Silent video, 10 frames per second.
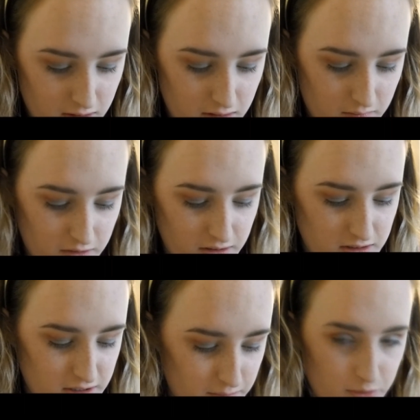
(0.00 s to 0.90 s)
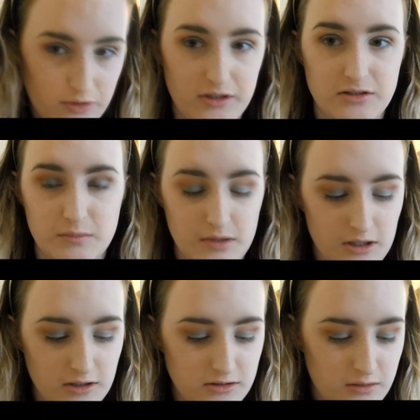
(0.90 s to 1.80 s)
I'm going to take Poquito
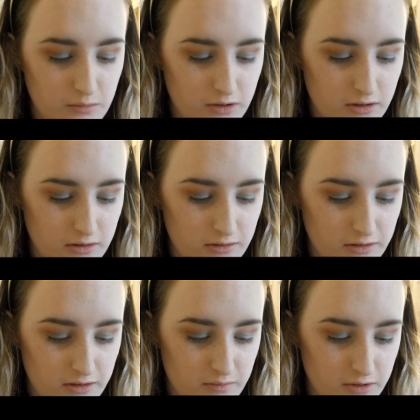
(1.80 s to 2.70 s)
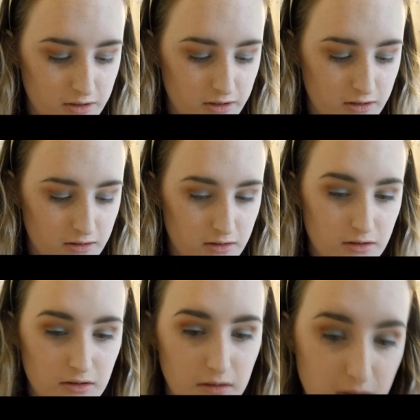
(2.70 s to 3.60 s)
Mas and put it underneath
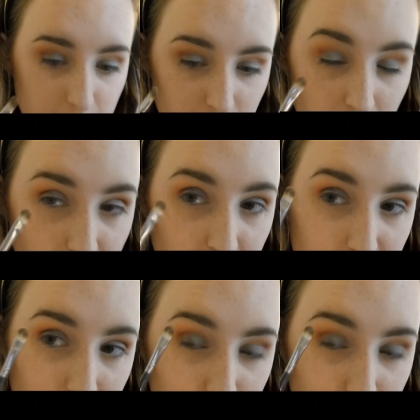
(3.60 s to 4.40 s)
on my brow